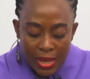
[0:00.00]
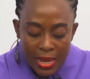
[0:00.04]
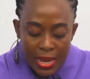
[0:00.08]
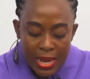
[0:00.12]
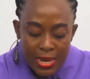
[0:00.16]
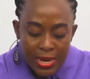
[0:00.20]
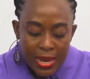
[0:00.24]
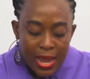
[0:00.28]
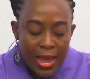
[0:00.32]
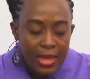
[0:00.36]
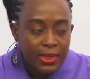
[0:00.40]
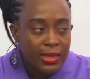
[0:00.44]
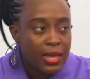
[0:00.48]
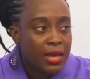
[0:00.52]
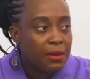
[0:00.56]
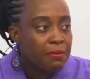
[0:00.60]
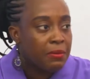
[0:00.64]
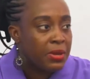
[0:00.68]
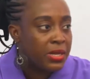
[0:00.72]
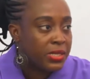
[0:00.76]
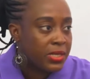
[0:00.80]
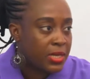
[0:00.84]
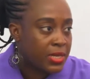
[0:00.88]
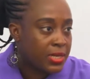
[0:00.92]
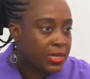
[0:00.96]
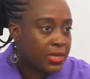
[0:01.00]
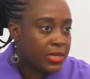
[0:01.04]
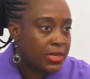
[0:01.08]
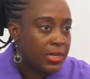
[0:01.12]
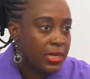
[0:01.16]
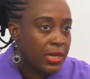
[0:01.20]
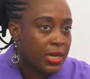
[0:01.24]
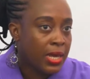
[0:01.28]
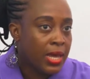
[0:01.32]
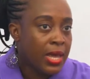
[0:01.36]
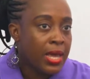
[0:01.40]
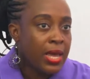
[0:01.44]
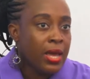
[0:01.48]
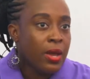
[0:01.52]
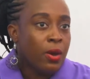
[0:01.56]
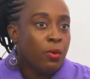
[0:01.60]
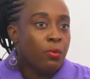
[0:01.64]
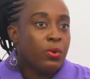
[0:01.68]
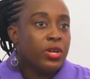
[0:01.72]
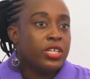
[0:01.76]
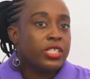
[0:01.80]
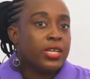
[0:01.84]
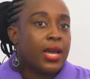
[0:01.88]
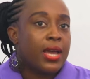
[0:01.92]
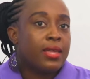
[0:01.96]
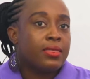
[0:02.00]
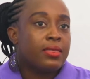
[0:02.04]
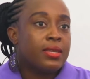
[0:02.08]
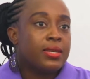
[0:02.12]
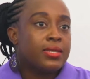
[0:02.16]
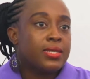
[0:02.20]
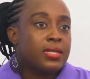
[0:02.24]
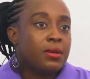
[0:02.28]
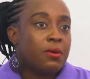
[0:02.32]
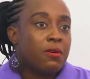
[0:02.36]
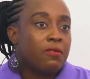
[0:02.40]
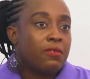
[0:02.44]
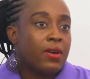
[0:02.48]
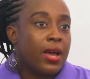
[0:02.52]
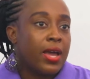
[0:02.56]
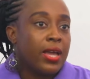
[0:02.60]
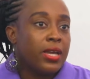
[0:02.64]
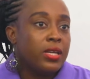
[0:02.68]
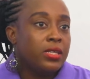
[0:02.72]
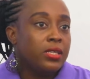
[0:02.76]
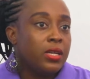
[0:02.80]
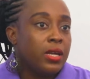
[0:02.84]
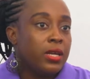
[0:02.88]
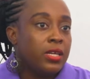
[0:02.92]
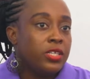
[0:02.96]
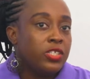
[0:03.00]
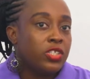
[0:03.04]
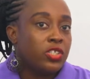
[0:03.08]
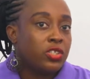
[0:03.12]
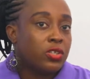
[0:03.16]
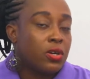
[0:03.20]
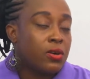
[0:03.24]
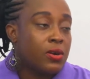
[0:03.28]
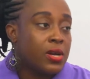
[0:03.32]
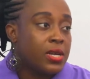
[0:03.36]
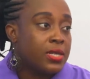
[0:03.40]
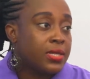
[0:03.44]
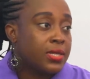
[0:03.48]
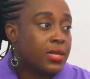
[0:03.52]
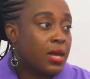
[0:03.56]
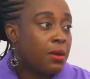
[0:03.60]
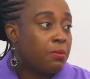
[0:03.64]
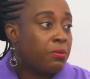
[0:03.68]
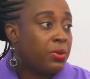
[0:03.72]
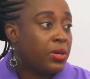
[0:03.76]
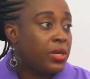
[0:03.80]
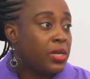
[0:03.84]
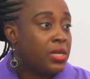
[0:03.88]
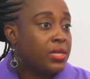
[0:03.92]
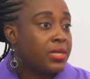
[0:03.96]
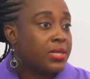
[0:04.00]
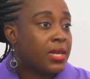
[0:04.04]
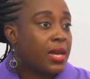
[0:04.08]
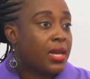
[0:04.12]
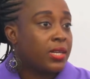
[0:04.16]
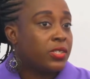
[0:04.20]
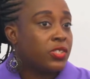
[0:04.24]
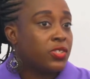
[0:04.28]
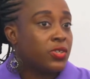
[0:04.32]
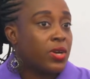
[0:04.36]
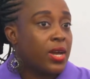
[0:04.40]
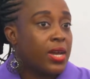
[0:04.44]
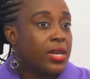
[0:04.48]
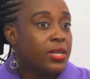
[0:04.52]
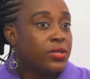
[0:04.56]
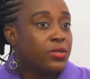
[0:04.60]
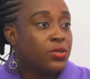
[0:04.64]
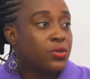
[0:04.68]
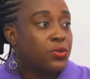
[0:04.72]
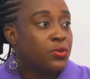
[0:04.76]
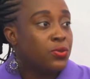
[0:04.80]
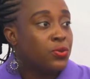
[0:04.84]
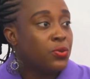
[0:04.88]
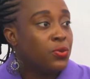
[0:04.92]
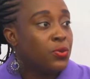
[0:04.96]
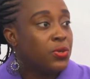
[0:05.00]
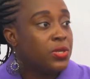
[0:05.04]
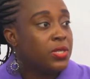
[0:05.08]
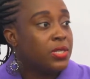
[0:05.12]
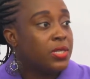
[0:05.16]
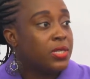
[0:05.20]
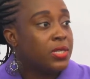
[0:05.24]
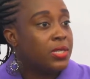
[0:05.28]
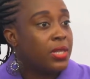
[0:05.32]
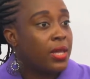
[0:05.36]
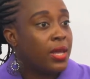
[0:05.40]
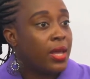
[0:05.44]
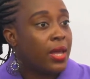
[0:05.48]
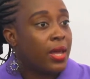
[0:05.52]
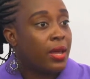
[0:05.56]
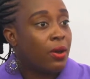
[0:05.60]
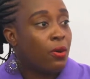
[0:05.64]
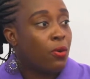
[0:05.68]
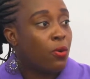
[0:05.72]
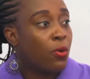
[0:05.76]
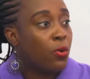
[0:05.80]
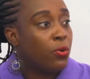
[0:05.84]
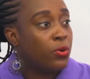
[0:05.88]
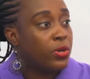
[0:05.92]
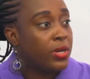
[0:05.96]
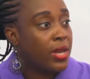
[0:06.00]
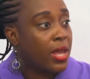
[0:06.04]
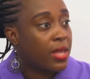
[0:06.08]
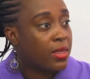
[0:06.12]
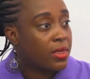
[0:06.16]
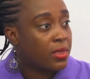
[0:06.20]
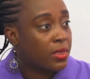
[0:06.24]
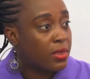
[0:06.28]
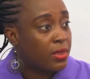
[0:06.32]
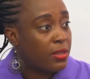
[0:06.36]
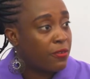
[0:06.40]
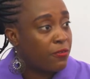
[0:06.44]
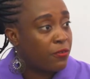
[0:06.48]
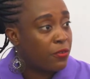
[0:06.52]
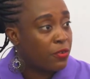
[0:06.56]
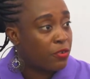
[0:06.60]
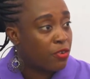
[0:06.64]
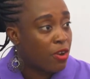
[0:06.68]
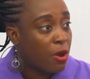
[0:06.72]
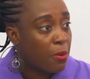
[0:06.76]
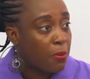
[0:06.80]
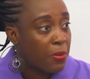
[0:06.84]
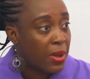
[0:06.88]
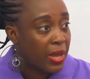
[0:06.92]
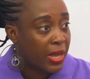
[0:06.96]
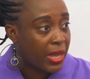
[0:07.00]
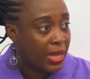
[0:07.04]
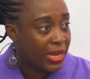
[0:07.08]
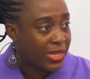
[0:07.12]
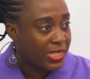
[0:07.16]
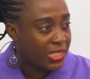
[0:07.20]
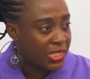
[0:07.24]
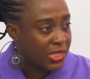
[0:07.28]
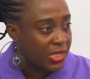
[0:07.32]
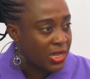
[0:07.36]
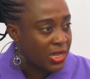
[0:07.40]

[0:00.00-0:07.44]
The other emergency, which I think some of our insurance companies are trying to do, is the whole the funeral package,